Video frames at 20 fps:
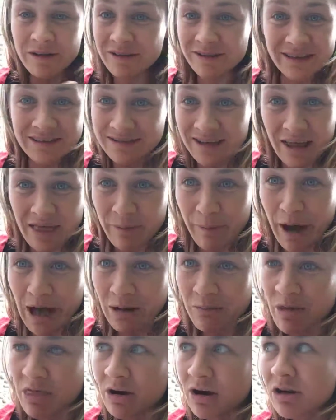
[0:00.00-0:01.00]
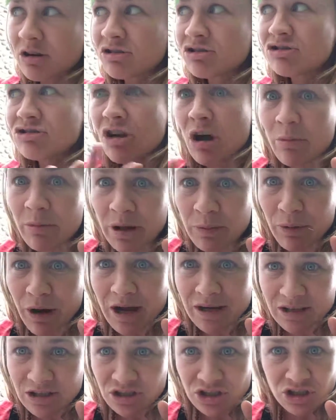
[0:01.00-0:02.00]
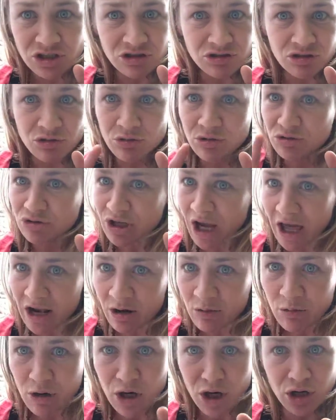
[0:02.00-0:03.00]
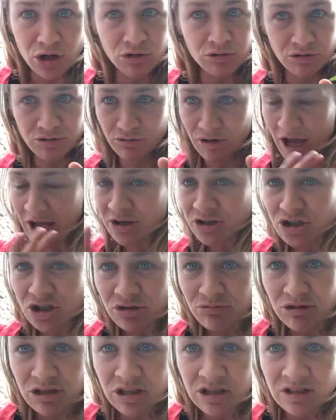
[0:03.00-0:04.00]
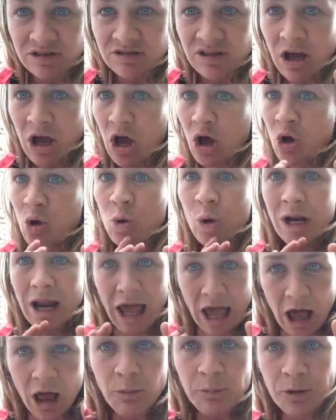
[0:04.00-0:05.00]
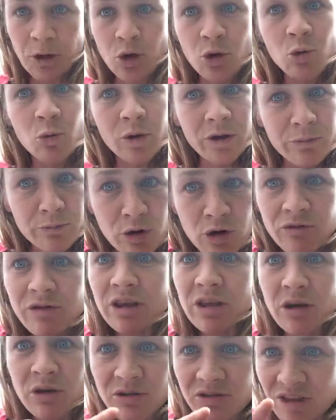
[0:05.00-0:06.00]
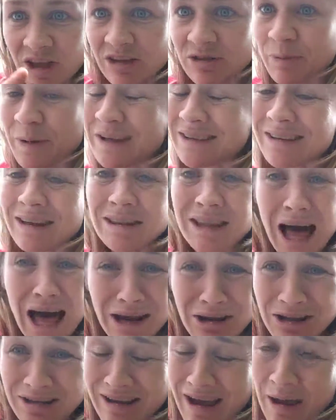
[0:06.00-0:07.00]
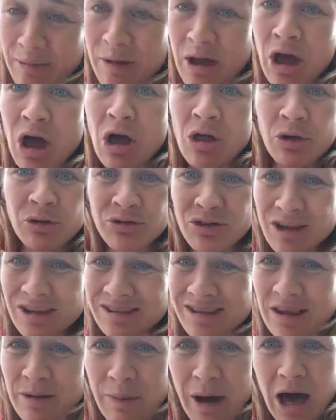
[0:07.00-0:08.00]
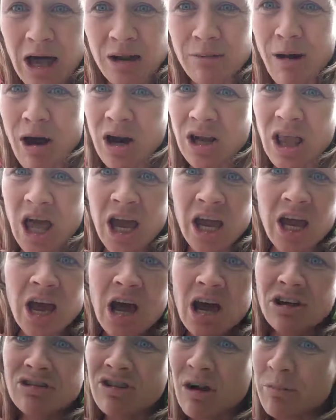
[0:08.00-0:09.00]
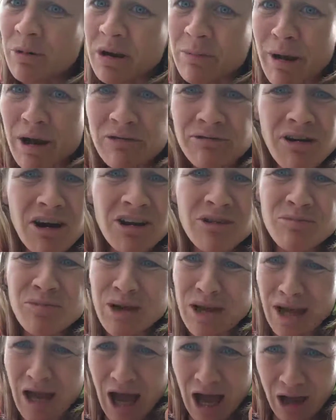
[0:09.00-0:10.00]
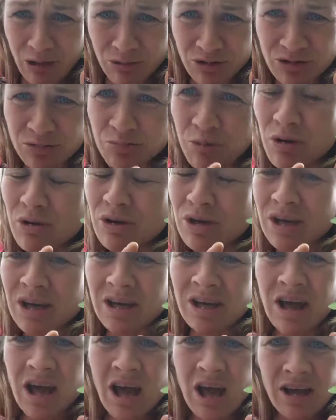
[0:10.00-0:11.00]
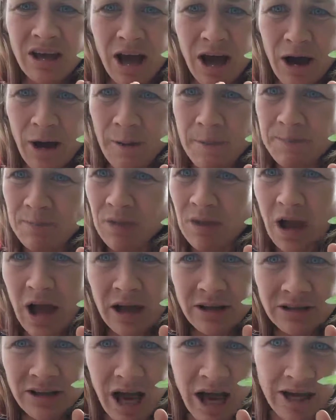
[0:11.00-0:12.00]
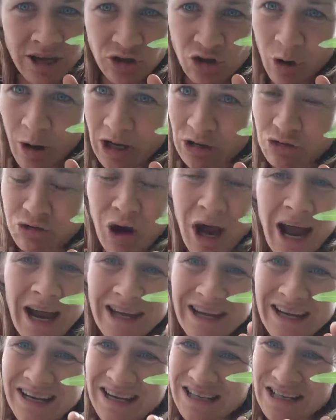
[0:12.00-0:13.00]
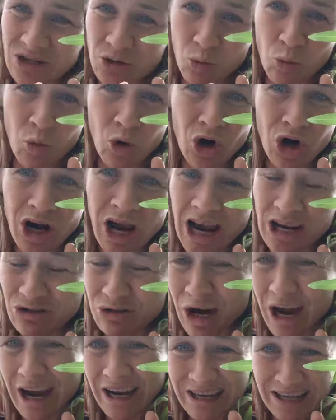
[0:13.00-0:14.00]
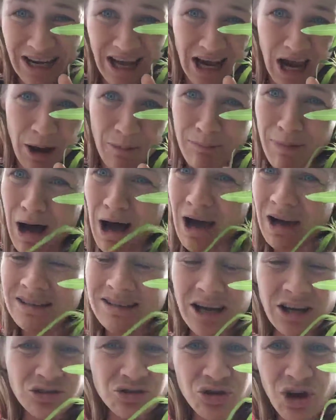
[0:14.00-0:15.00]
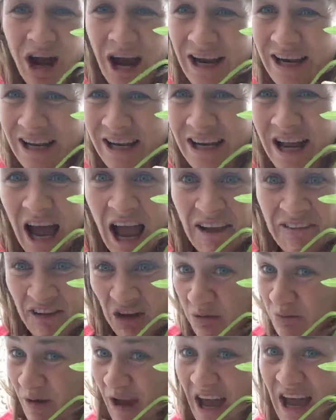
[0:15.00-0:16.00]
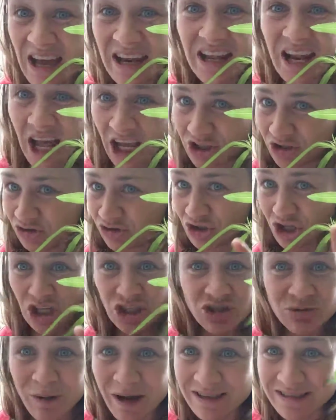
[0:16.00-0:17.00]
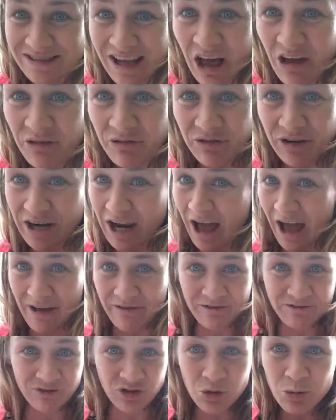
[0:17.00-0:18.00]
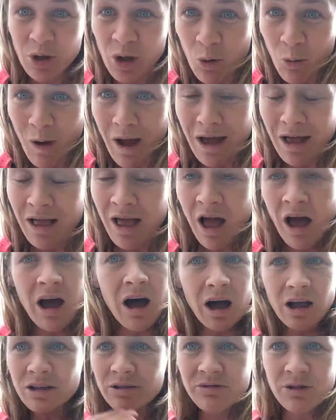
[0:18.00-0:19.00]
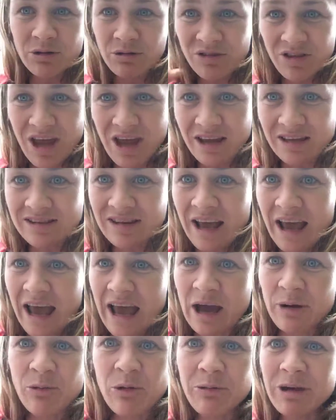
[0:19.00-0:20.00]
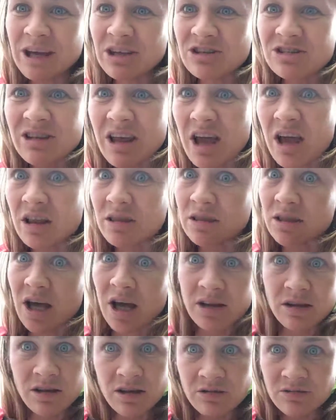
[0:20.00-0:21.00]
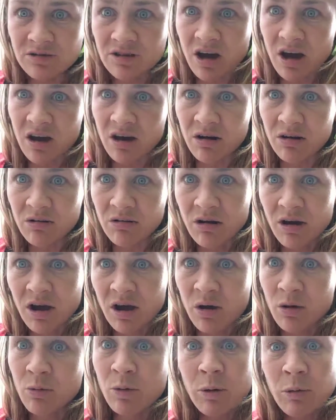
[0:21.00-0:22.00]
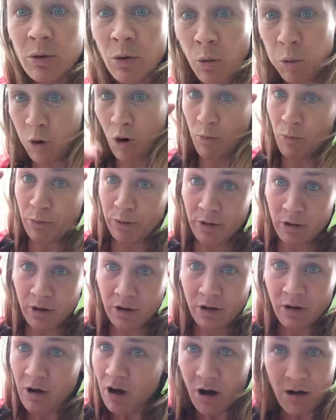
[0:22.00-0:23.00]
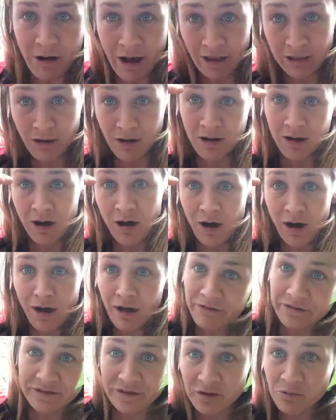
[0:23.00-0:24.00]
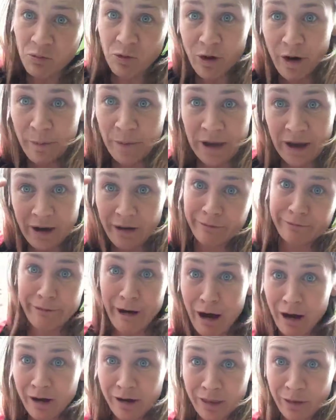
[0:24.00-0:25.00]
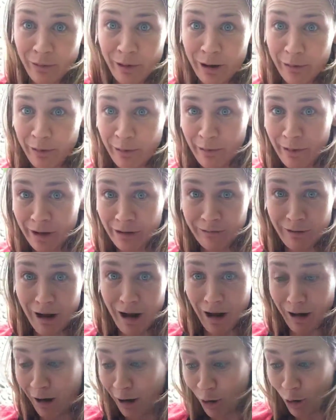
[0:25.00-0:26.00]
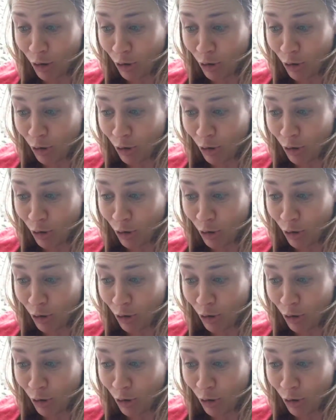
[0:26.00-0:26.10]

that's on the bottom. And there are so many practitioners who do shadow work, who do energy release, who can help you with moving those things, because a lot of the time those things at the bottom are like, somebody made fun of me, I was bullied, I tried and it didn't work, I tried and I got mocked, I tried and I felt bad and I judged myself for not doing well, all of those things. And when we can just like let those go, when we whoop, oh hey look, all of a sudden we're up here rocking the way we want to rock.